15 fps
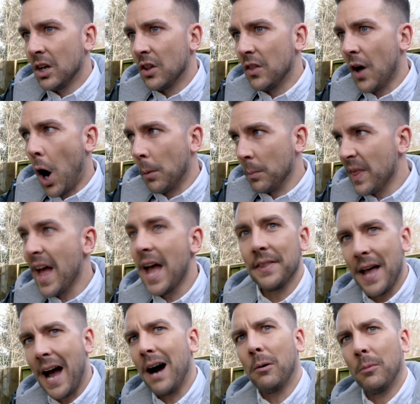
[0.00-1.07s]
that I'm there
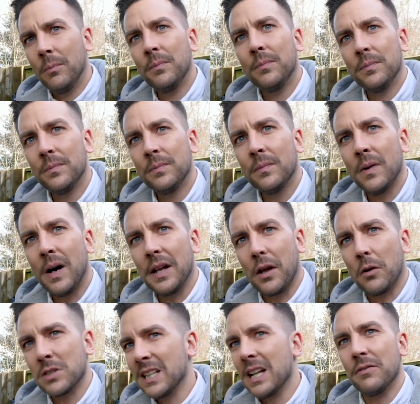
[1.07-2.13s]
now. And I
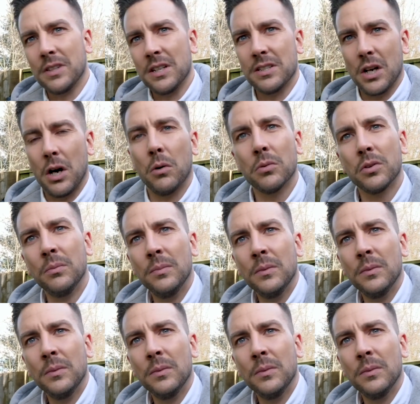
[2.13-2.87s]
was 11 years old.